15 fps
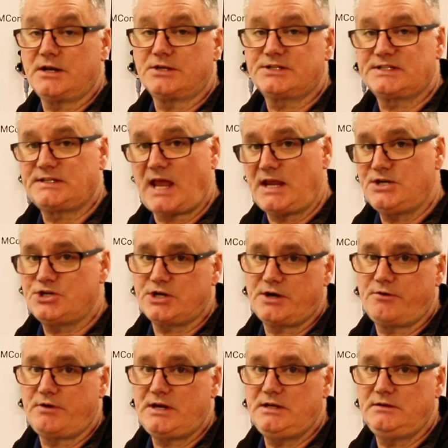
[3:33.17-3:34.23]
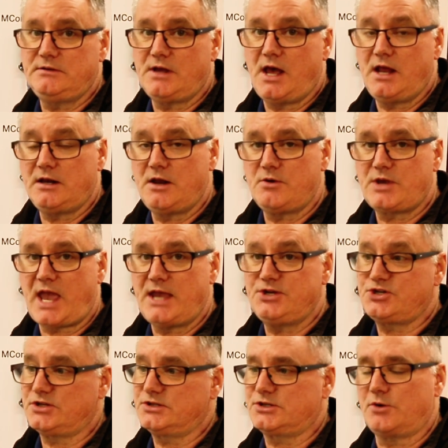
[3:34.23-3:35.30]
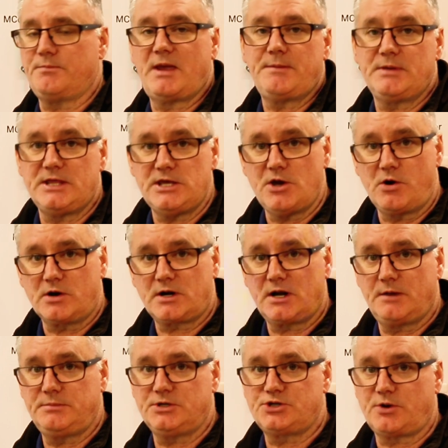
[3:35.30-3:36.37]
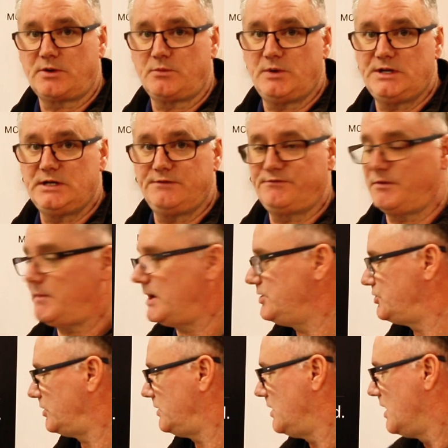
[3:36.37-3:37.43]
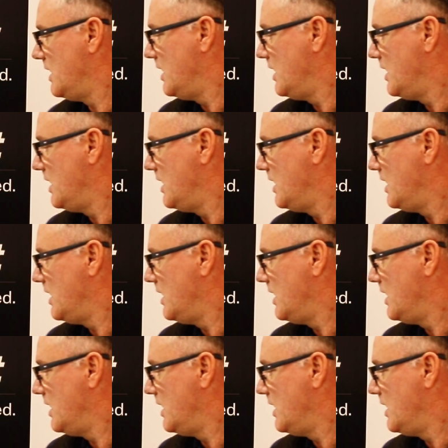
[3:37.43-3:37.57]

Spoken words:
in a stationary location, so maybe the yacht club, you're showing wind information,